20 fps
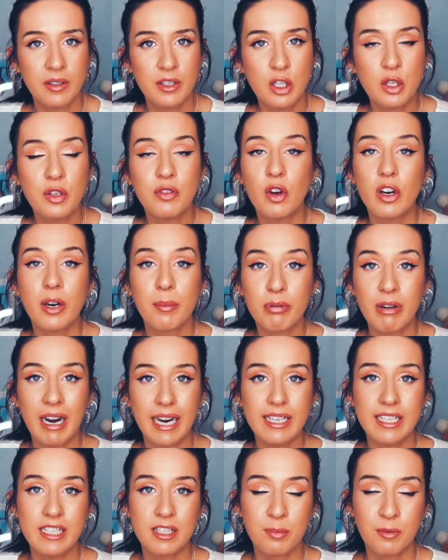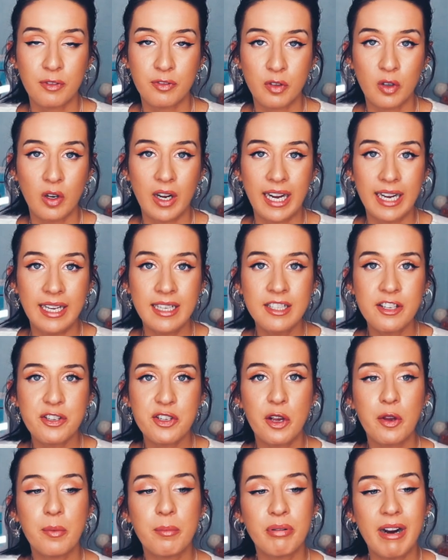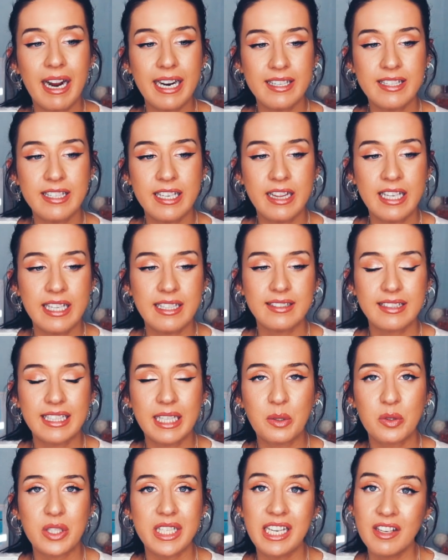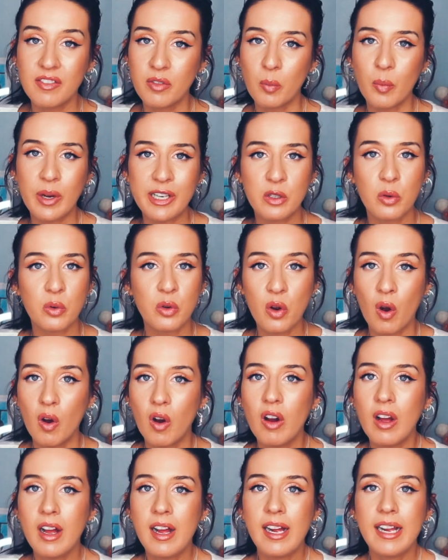You've got to practice beforehand. So practicing these skills, even when you're not